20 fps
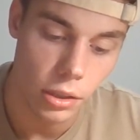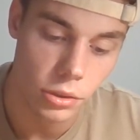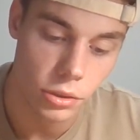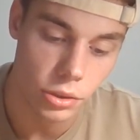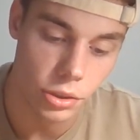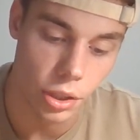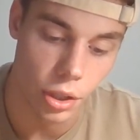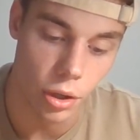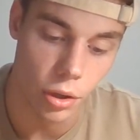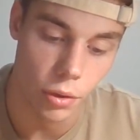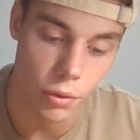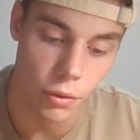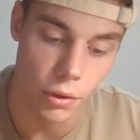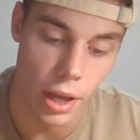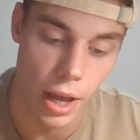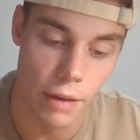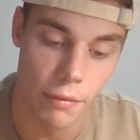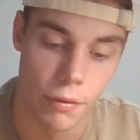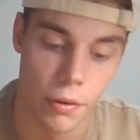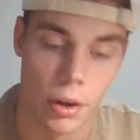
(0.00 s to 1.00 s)
So
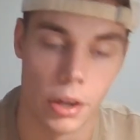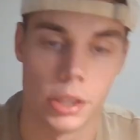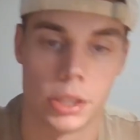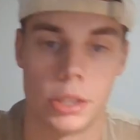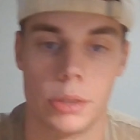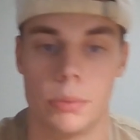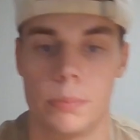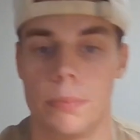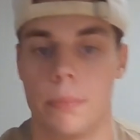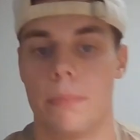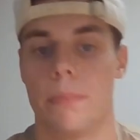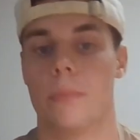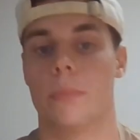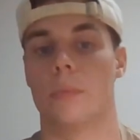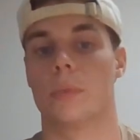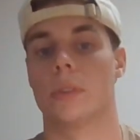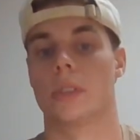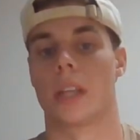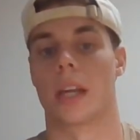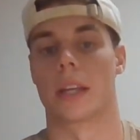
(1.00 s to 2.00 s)
at first it
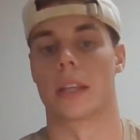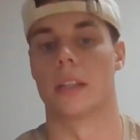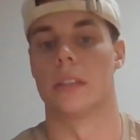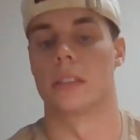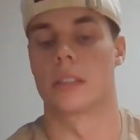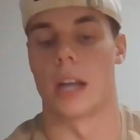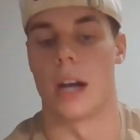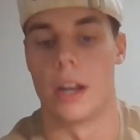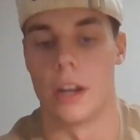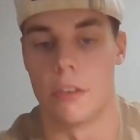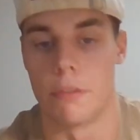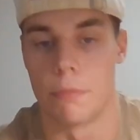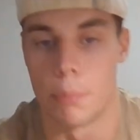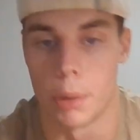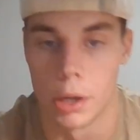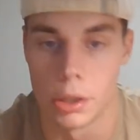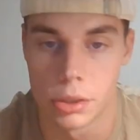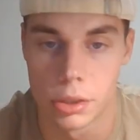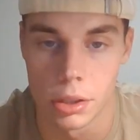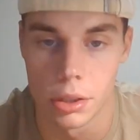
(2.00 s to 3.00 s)
was like this kind of
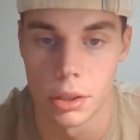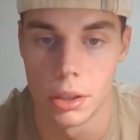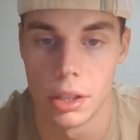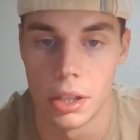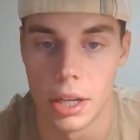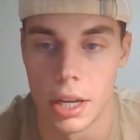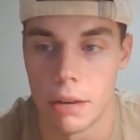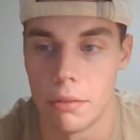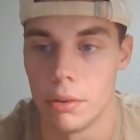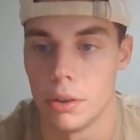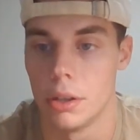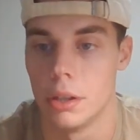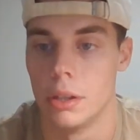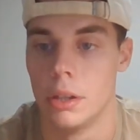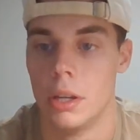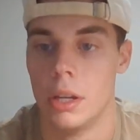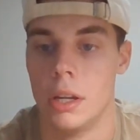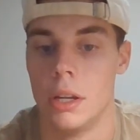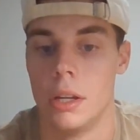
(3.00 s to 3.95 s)
personal endeavor